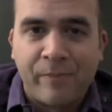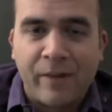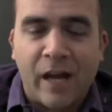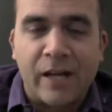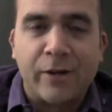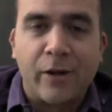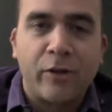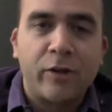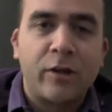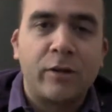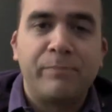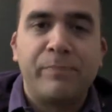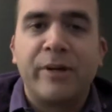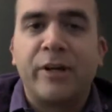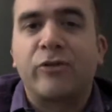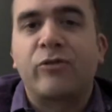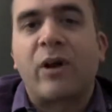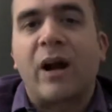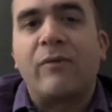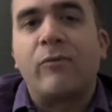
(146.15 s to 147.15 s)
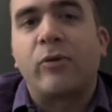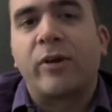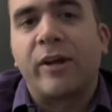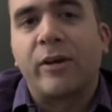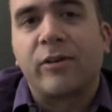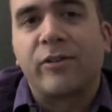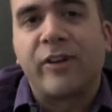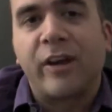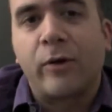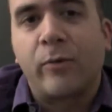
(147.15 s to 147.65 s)
Another good bit of travel
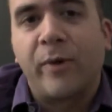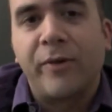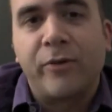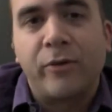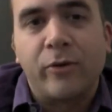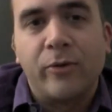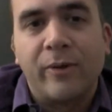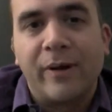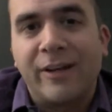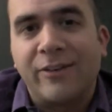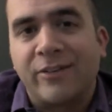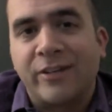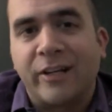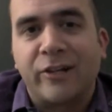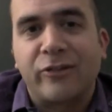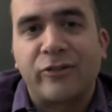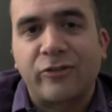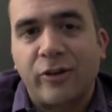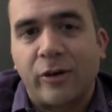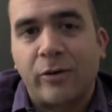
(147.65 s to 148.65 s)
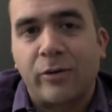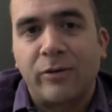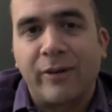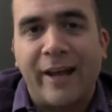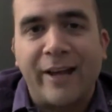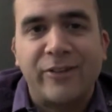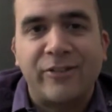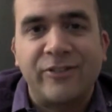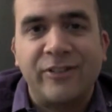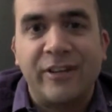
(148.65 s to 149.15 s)
gear to take with you is an external
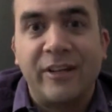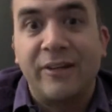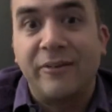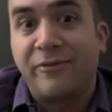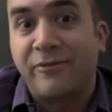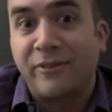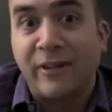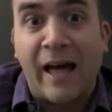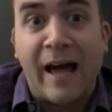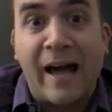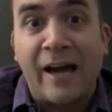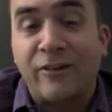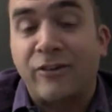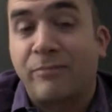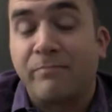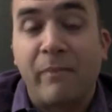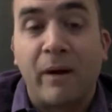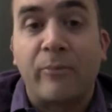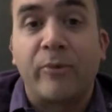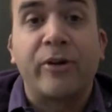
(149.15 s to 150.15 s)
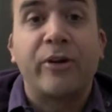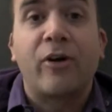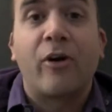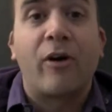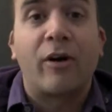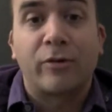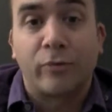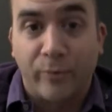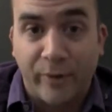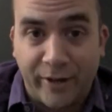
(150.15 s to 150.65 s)
SD flash memory
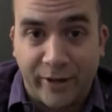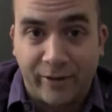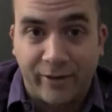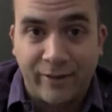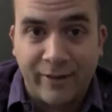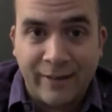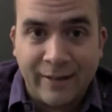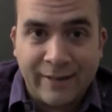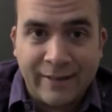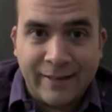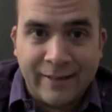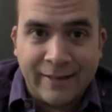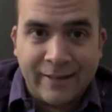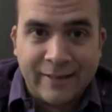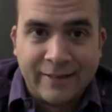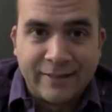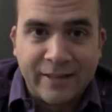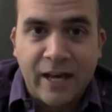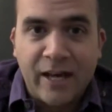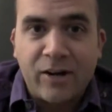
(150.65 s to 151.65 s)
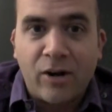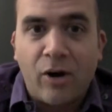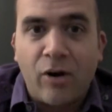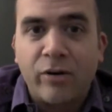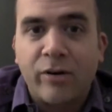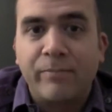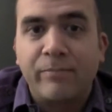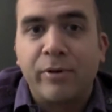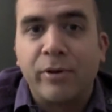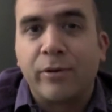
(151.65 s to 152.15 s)
card reader. Not all
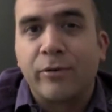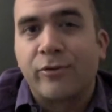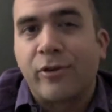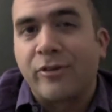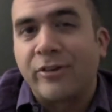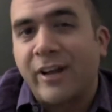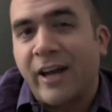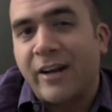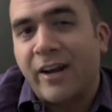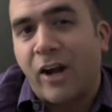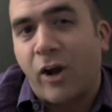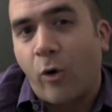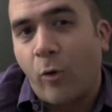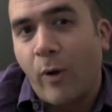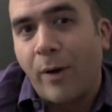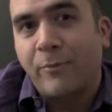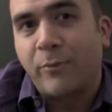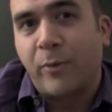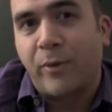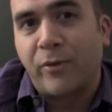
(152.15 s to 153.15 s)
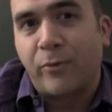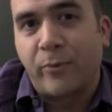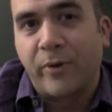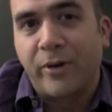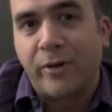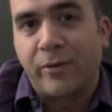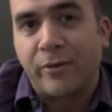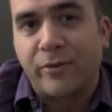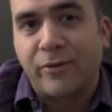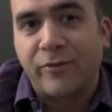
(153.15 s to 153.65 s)
computers are yet equipped with
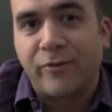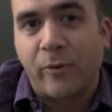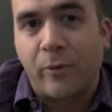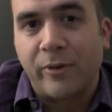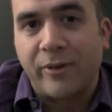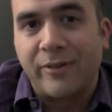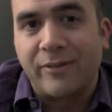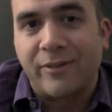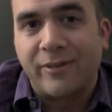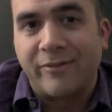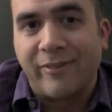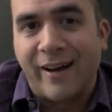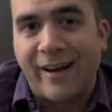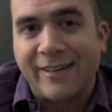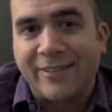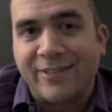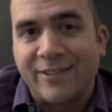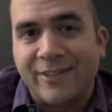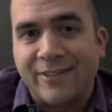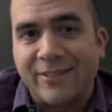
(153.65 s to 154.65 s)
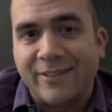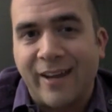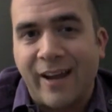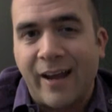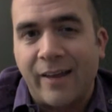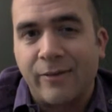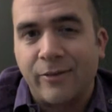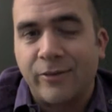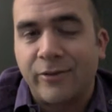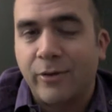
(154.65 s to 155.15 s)
readers for these devices,
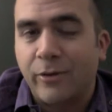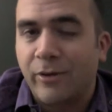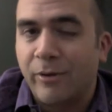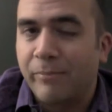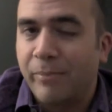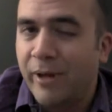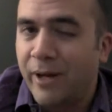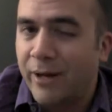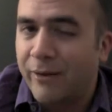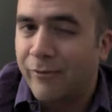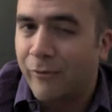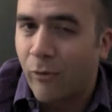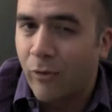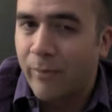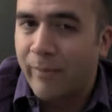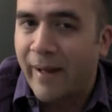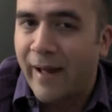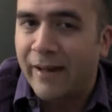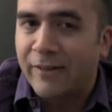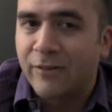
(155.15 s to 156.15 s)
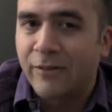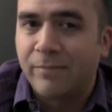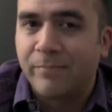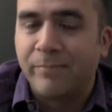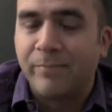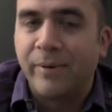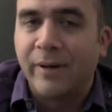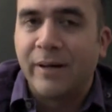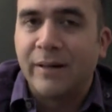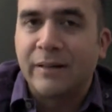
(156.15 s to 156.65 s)
and they're still competing formats,
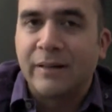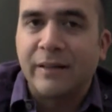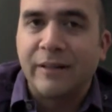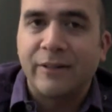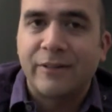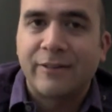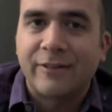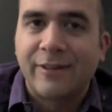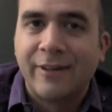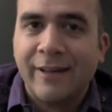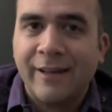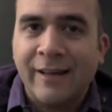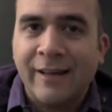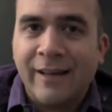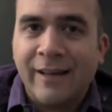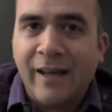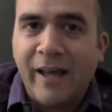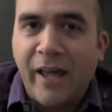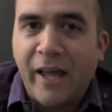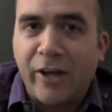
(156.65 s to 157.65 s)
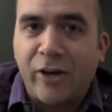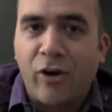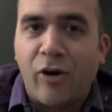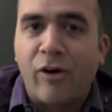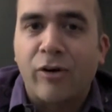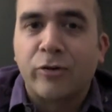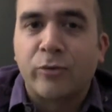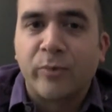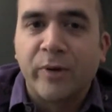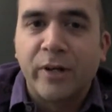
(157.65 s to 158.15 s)
but at least a
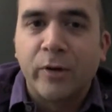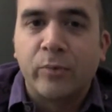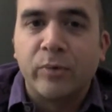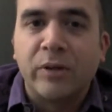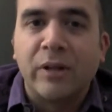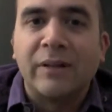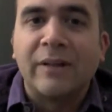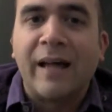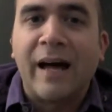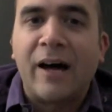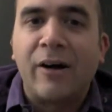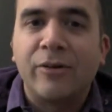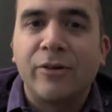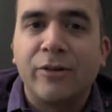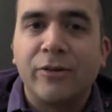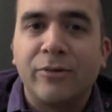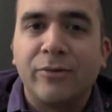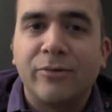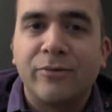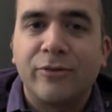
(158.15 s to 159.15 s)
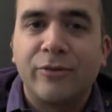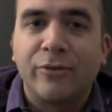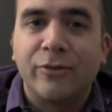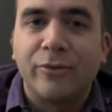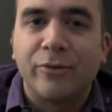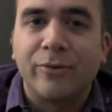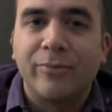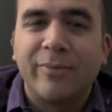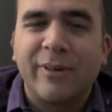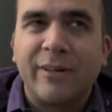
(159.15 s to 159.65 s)
card reader will allow you
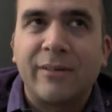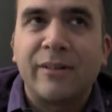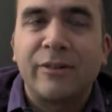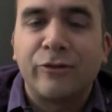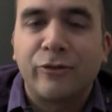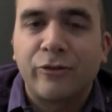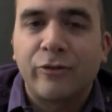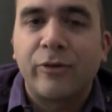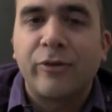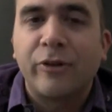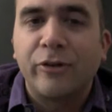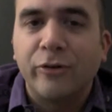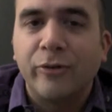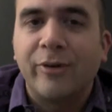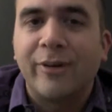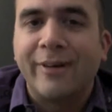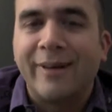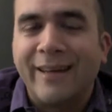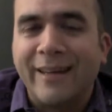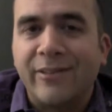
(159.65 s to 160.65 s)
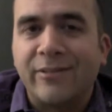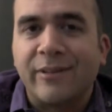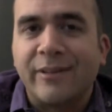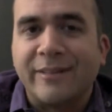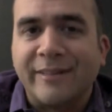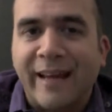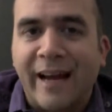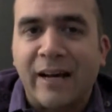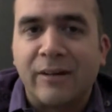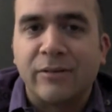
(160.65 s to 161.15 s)
to, it'll ensure that you can easily
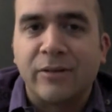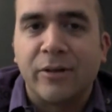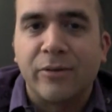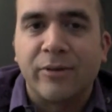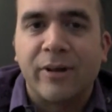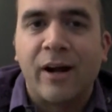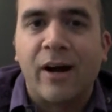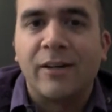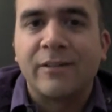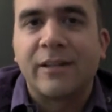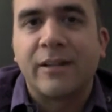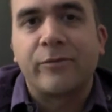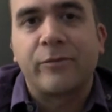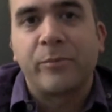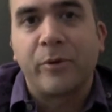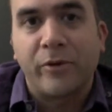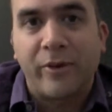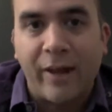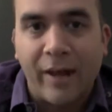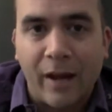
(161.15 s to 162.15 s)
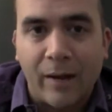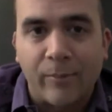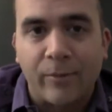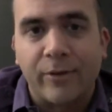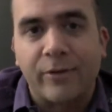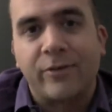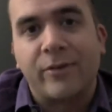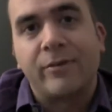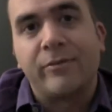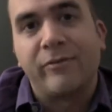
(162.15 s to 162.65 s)
download content from your
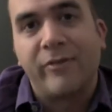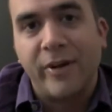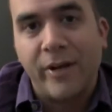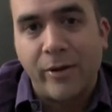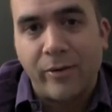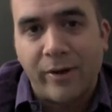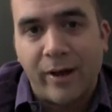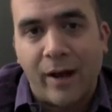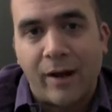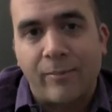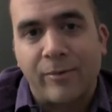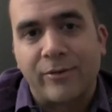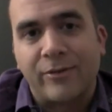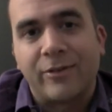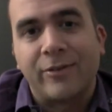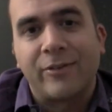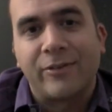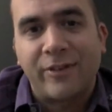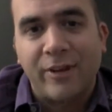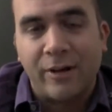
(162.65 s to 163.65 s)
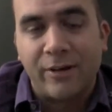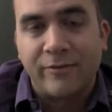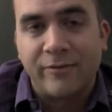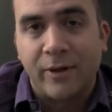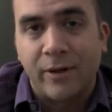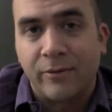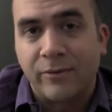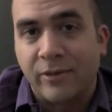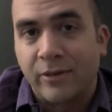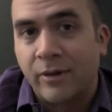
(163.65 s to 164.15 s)
cameras and video cameras and cell
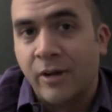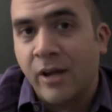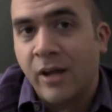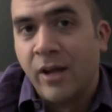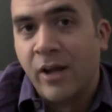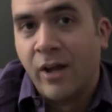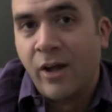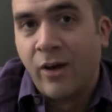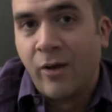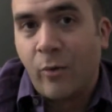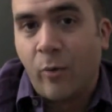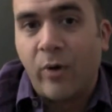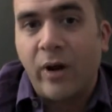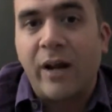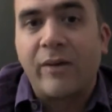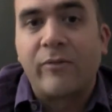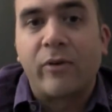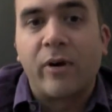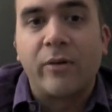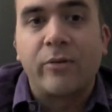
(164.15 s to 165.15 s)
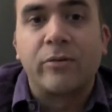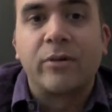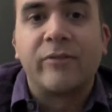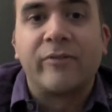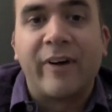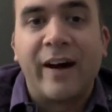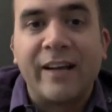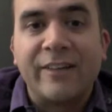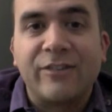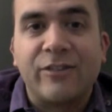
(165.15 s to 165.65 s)
phones and whatever other
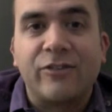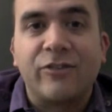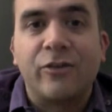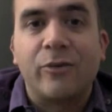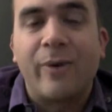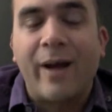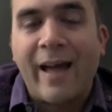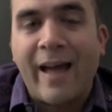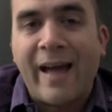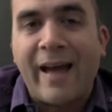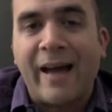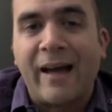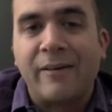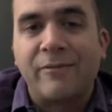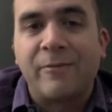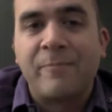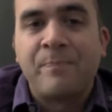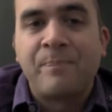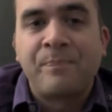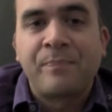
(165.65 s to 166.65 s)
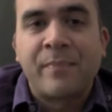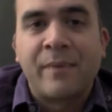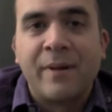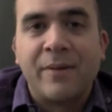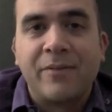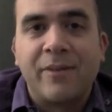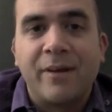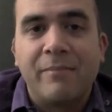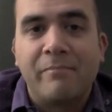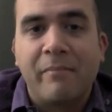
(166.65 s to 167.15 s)
devices you have
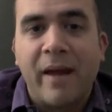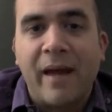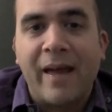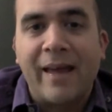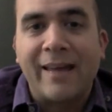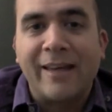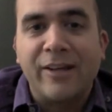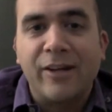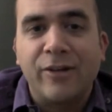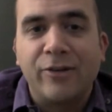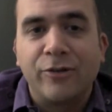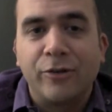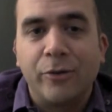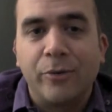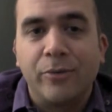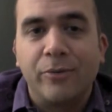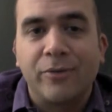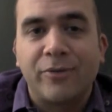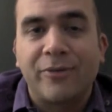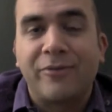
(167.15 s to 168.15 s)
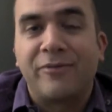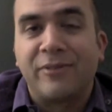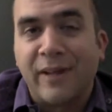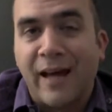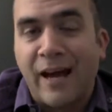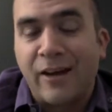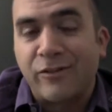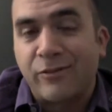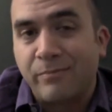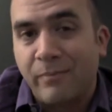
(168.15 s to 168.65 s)
that may use
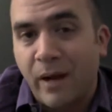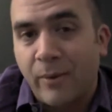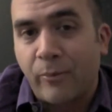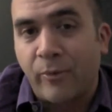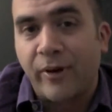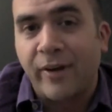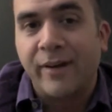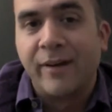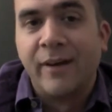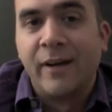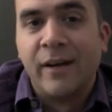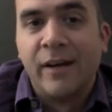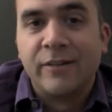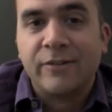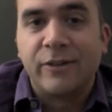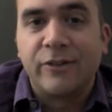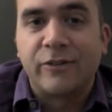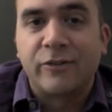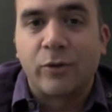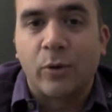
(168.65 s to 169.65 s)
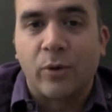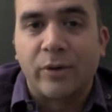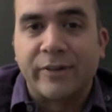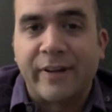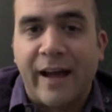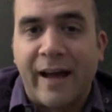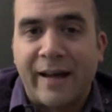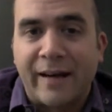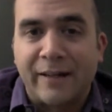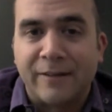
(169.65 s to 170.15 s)
flash memory to store
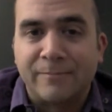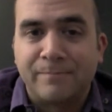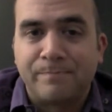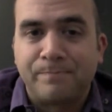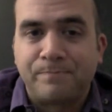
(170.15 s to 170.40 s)
data.